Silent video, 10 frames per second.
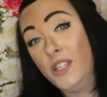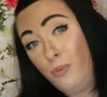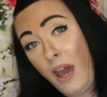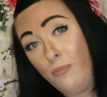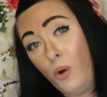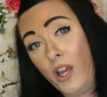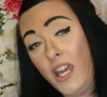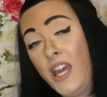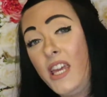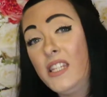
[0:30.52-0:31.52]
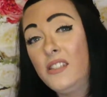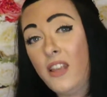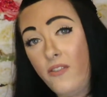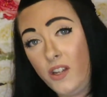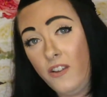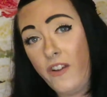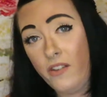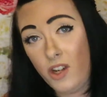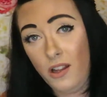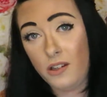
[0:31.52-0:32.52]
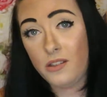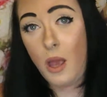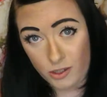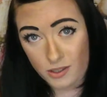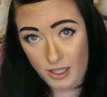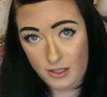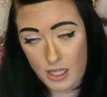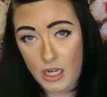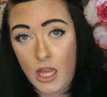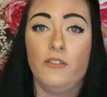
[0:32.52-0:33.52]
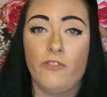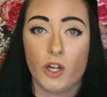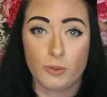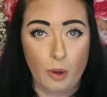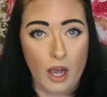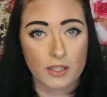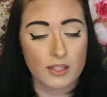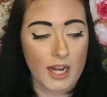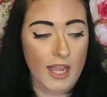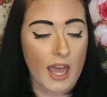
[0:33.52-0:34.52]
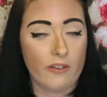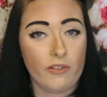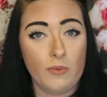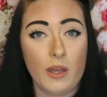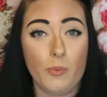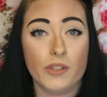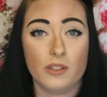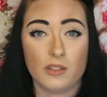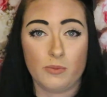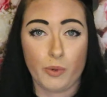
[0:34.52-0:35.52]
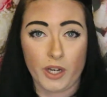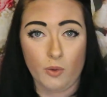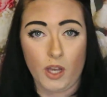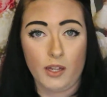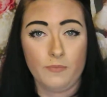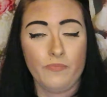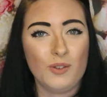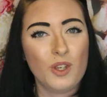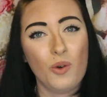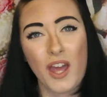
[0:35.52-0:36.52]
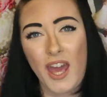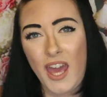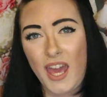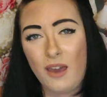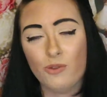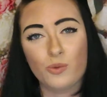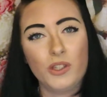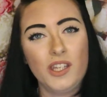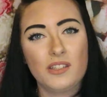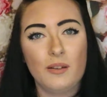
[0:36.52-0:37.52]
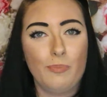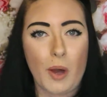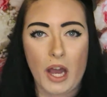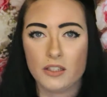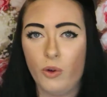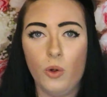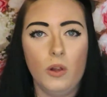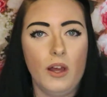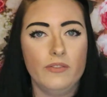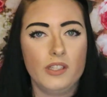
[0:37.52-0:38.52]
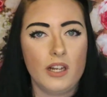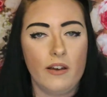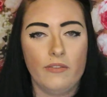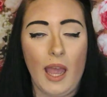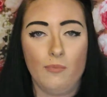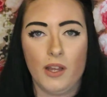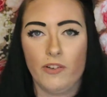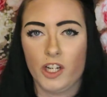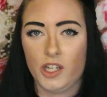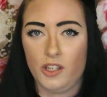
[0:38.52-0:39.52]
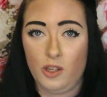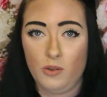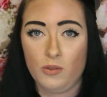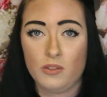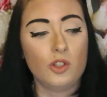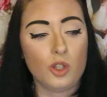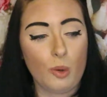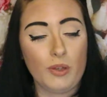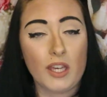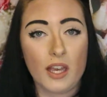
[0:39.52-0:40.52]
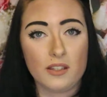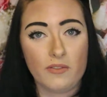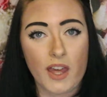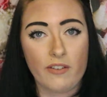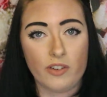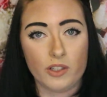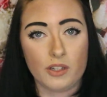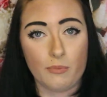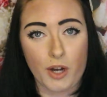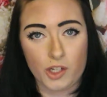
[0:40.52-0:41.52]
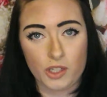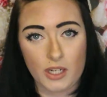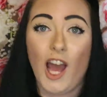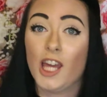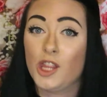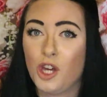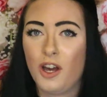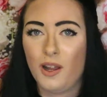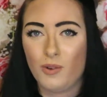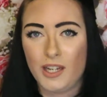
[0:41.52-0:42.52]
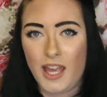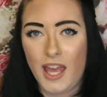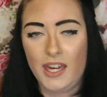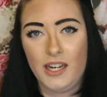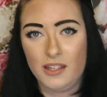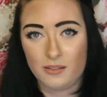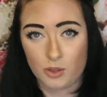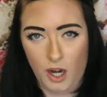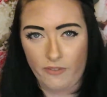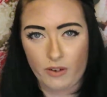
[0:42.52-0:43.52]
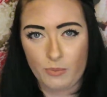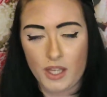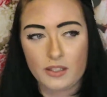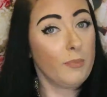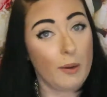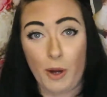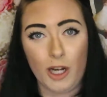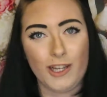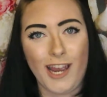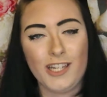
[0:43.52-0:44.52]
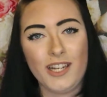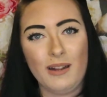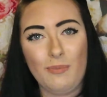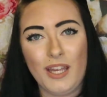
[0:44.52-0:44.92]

This bad boy is seventy-five dollars per season. The first box that I had from them was the spring one. It was okay. It was really just a box full of stuff I'm never gonna use. So because of that first impression, I thought I went ahead and unsubscribed from this, but apparently I didn't,